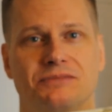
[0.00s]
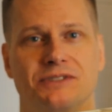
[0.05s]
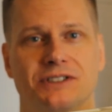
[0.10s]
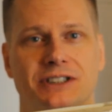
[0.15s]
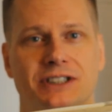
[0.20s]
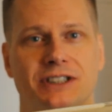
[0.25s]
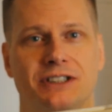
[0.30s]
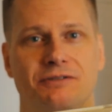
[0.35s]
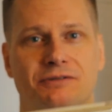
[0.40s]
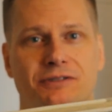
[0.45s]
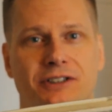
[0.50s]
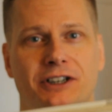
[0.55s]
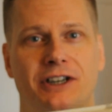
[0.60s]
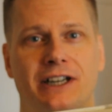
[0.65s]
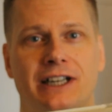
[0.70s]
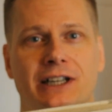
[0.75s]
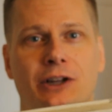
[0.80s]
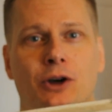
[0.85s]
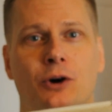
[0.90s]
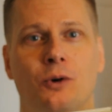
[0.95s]
the
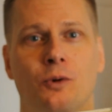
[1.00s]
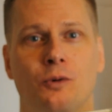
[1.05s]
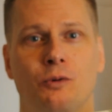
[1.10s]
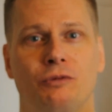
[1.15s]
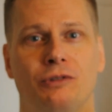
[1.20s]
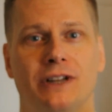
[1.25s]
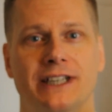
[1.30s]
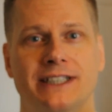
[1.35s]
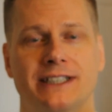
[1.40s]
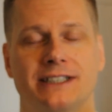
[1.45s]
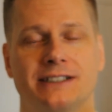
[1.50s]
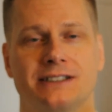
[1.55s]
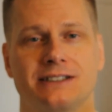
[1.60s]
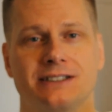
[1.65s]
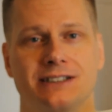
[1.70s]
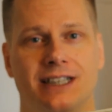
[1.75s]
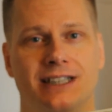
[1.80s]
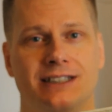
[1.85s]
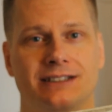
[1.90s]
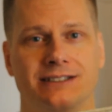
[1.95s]
very low flex
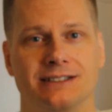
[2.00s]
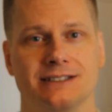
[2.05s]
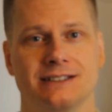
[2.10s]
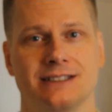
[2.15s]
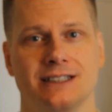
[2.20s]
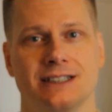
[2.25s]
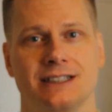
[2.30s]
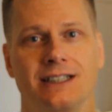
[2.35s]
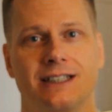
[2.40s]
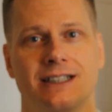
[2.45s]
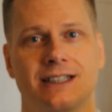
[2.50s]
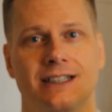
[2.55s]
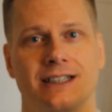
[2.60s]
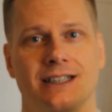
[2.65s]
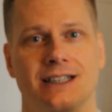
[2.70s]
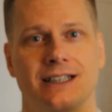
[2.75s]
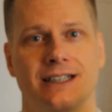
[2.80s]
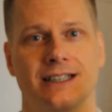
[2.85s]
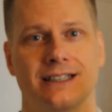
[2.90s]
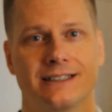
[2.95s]
and
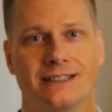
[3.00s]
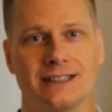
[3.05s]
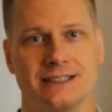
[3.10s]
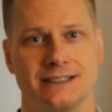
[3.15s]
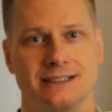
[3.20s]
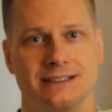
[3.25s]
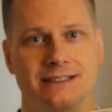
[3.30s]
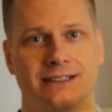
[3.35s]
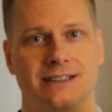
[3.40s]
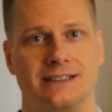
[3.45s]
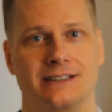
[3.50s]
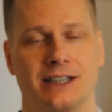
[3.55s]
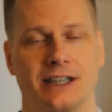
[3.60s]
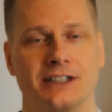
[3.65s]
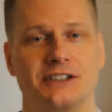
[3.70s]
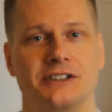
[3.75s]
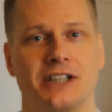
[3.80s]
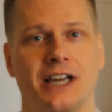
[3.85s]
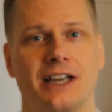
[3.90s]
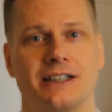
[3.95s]
that it
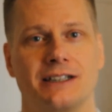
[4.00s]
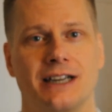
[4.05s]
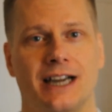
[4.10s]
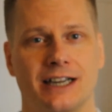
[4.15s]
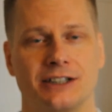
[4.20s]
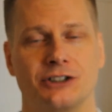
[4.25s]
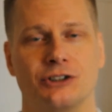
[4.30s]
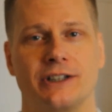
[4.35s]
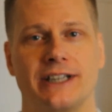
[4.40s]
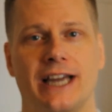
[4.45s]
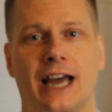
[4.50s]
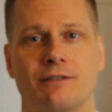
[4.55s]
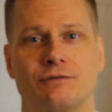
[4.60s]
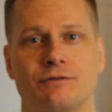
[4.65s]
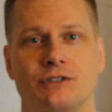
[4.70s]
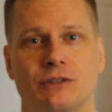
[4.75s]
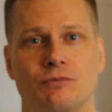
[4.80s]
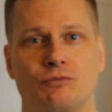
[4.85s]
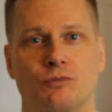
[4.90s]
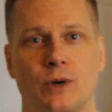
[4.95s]
does actually have
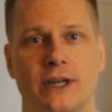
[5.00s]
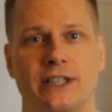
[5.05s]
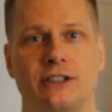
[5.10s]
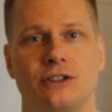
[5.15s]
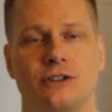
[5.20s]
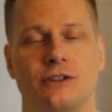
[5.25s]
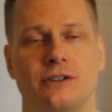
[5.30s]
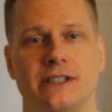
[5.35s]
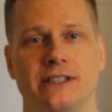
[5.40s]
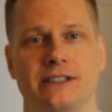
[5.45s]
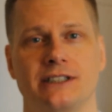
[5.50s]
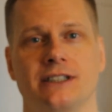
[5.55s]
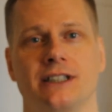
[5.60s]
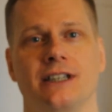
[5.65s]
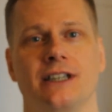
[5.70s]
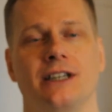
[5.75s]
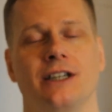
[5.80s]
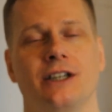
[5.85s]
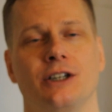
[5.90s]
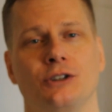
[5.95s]
some weight to it,
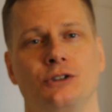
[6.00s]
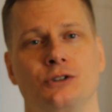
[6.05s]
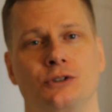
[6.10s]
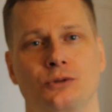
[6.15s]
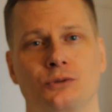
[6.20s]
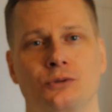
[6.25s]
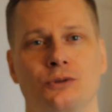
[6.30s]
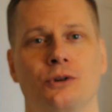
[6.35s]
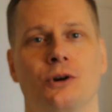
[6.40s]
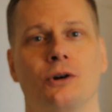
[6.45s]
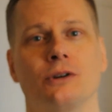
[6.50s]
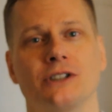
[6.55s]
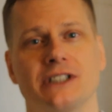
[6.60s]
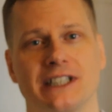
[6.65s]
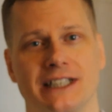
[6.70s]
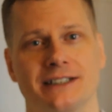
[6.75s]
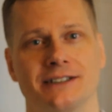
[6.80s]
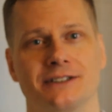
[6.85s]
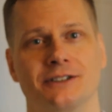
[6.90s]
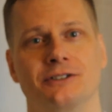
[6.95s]
do not
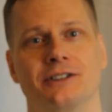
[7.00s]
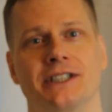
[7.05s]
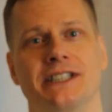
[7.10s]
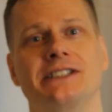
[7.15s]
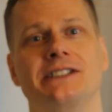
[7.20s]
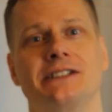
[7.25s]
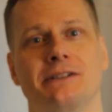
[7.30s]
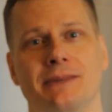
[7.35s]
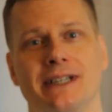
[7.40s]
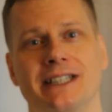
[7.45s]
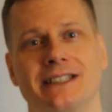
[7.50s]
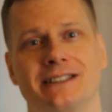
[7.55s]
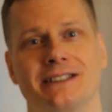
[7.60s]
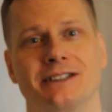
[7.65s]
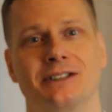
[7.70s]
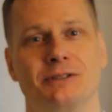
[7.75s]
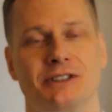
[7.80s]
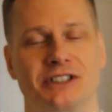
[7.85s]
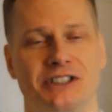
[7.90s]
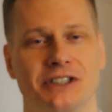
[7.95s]
underestimate
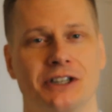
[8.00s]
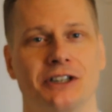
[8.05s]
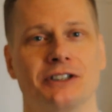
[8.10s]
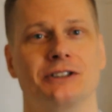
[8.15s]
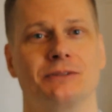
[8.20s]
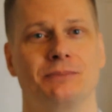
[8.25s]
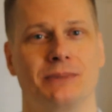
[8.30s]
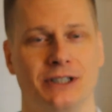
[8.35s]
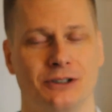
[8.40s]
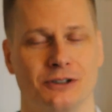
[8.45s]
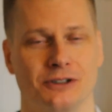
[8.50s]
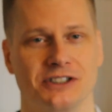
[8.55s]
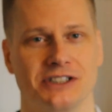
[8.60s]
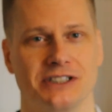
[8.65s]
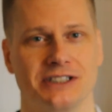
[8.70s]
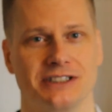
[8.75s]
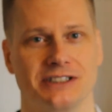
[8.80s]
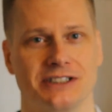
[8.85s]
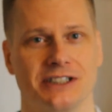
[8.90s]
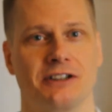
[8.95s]
it just because
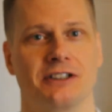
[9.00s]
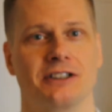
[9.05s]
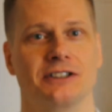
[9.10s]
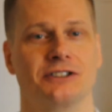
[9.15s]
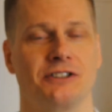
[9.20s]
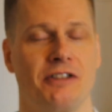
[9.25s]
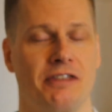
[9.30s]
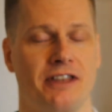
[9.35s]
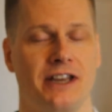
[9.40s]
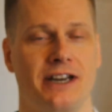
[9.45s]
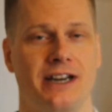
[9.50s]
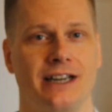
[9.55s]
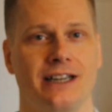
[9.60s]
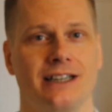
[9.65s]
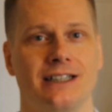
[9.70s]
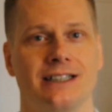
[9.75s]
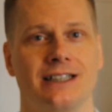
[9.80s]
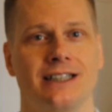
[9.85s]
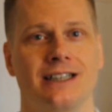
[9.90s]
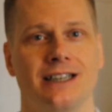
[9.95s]
it's
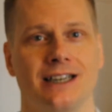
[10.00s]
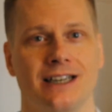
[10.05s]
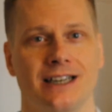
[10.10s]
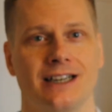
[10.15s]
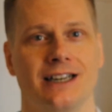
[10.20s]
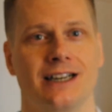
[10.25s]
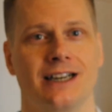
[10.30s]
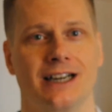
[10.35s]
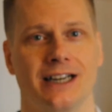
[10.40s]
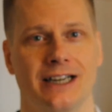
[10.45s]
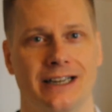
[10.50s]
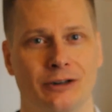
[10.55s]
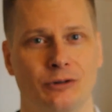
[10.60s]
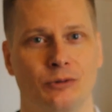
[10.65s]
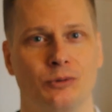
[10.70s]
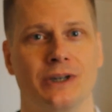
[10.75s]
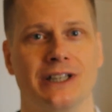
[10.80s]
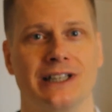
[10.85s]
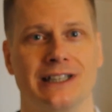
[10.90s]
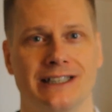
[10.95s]
synthetic. It
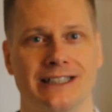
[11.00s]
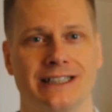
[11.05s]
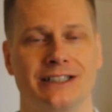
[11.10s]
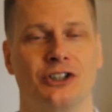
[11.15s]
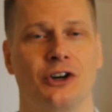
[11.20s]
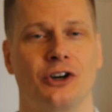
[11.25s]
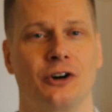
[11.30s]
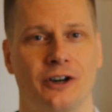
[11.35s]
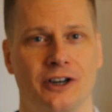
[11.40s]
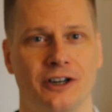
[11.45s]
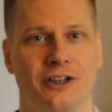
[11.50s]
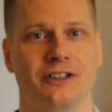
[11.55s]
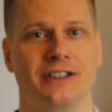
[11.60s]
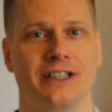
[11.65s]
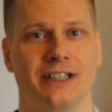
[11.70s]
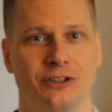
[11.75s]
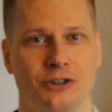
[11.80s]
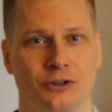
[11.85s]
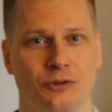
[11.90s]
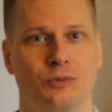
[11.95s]
will hit hard
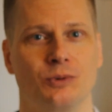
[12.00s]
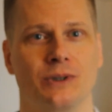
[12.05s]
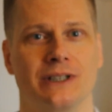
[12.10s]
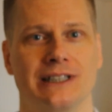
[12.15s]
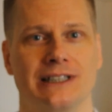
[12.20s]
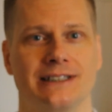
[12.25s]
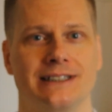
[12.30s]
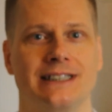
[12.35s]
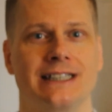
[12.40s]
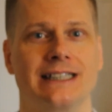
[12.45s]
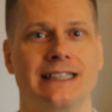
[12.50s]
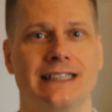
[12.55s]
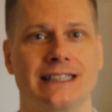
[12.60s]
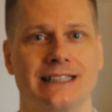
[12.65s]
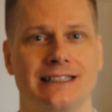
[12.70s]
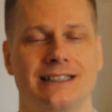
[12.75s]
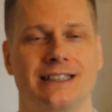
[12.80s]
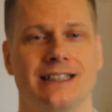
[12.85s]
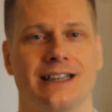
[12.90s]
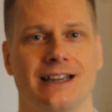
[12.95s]
and you will
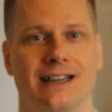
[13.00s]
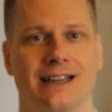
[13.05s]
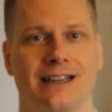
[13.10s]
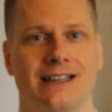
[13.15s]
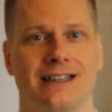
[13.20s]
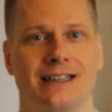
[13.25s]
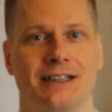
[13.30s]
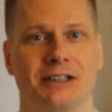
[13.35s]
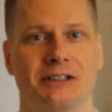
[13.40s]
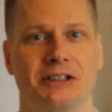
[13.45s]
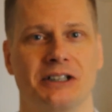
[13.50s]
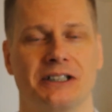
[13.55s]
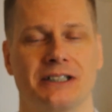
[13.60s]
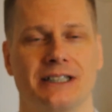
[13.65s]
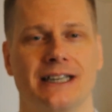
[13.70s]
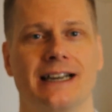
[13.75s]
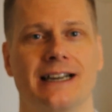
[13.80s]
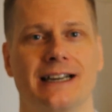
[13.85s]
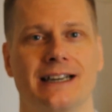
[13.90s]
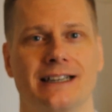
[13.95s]
need
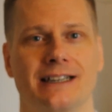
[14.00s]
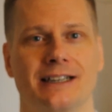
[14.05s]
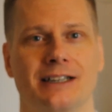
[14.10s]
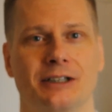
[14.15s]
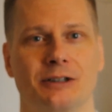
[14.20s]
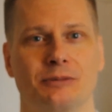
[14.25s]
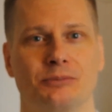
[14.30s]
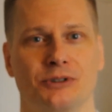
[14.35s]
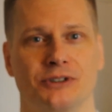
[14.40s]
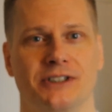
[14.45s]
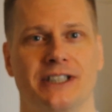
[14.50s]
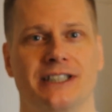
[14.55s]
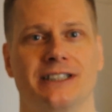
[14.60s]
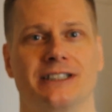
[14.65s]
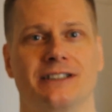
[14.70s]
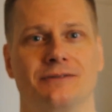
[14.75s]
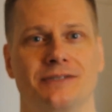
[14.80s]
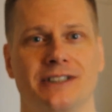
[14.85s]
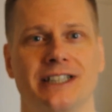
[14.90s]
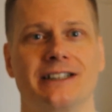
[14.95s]

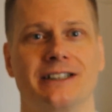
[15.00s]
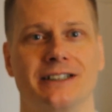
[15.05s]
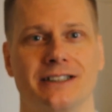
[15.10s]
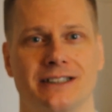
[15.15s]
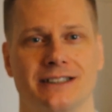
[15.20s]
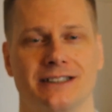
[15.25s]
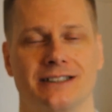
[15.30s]
protective gear.